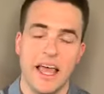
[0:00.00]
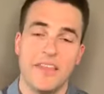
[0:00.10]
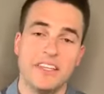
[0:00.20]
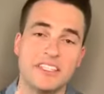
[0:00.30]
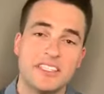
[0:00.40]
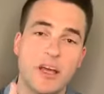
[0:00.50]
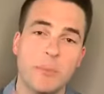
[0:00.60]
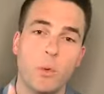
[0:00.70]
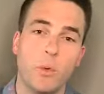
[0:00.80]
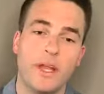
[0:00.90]
This number
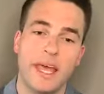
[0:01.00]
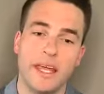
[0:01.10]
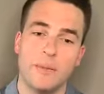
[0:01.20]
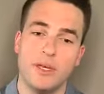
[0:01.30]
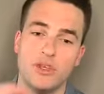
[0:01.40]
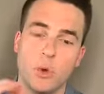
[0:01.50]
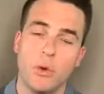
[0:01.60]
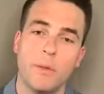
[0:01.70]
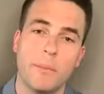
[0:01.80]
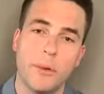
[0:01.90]
1 enemy, your
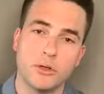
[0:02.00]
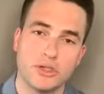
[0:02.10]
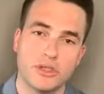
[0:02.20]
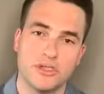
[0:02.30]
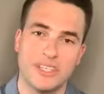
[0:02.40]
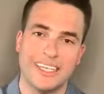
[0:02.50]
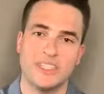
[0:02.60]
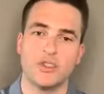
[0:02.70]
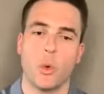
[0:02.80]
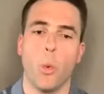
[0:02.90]
emotions,
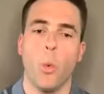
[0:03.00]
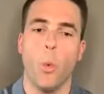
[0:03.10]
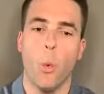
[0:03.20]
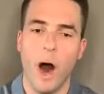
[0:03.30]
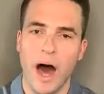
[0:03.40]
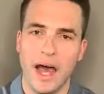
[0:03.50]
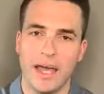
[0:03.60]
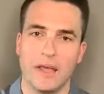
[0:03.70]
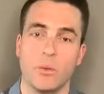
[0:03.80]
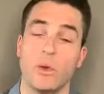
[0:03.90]
is
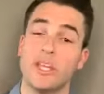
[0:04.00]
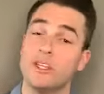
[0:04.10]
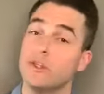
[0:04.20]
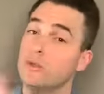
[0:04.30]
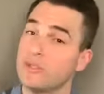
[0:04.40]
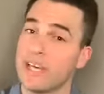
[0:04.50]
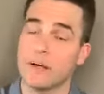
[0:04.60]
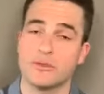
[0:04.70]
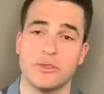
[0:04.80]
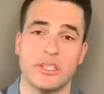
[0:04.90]
why we lose out
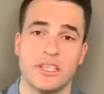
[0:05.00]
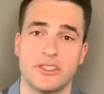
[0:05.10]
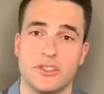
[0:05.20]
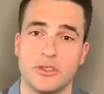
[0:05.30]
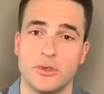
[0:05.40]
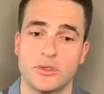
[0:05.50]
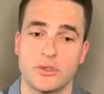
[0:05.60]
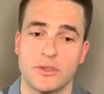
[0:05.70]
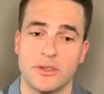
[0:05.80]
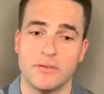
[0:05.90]
to the
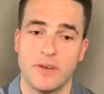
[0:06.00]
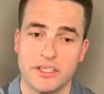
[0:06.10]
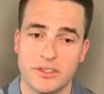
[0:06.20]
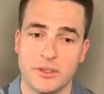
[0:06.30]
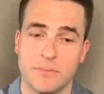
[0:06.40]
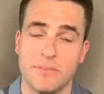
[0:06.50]
institutional investor.